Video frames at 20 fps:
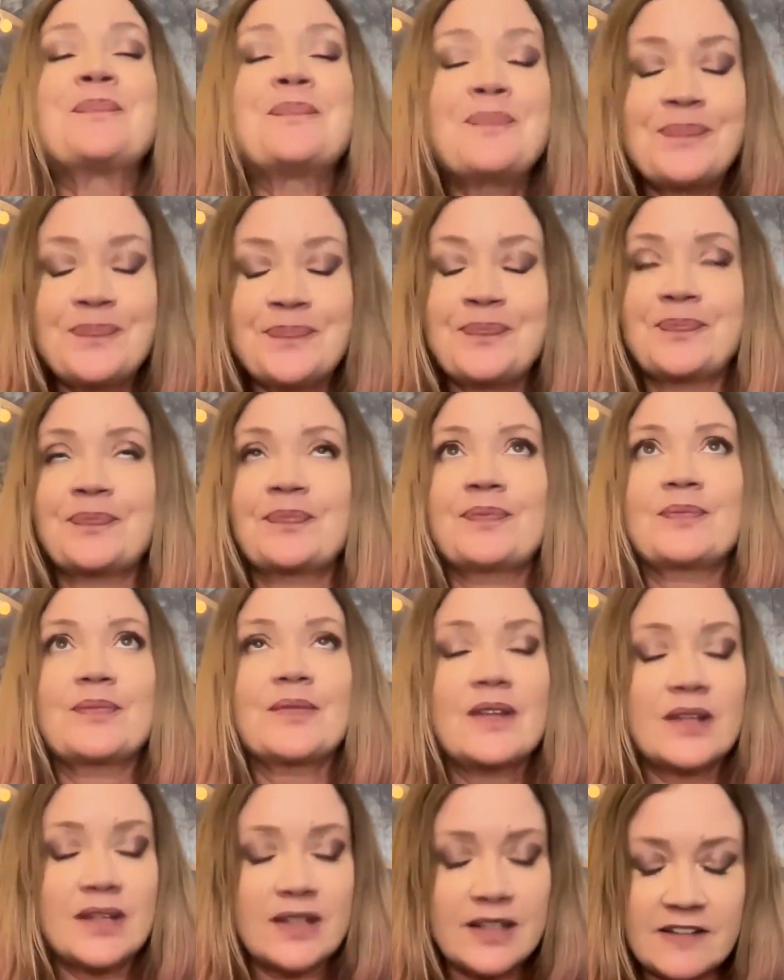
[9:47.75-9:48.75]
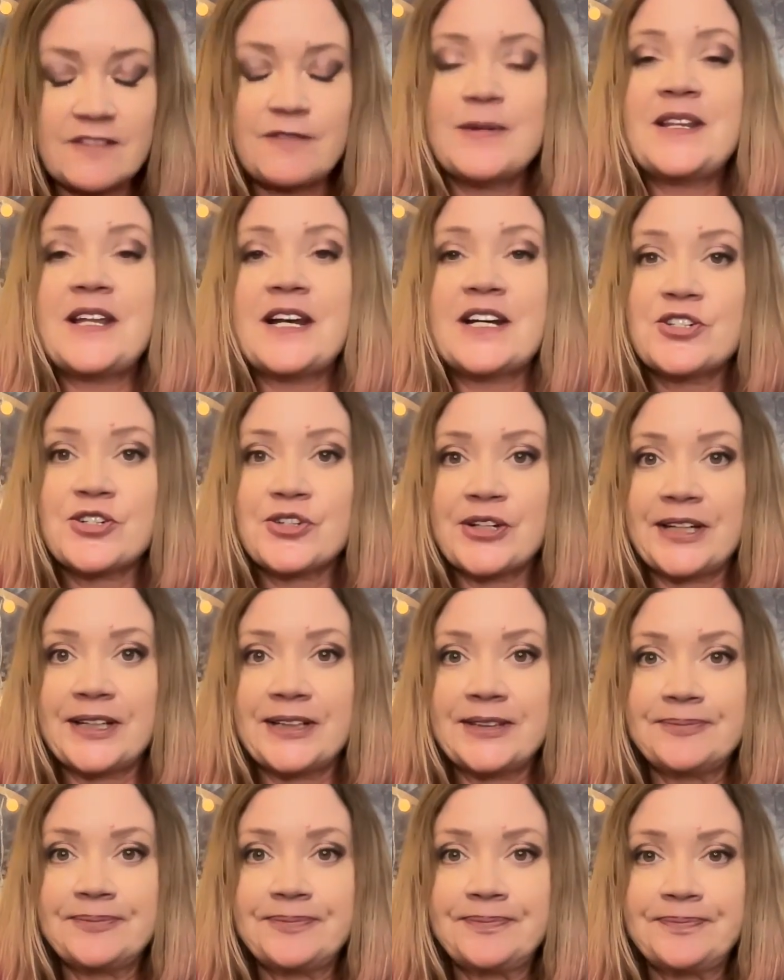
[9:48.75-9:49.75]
Give me that drink